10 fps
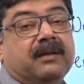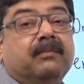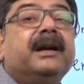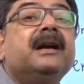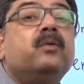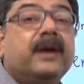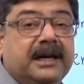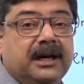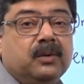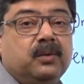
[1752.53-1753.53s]
But in
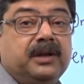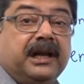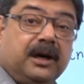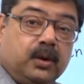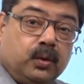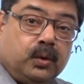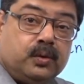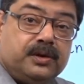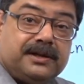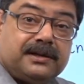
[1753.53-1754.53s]
22, there are 2
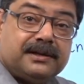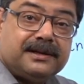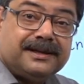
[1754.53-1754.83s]
2s.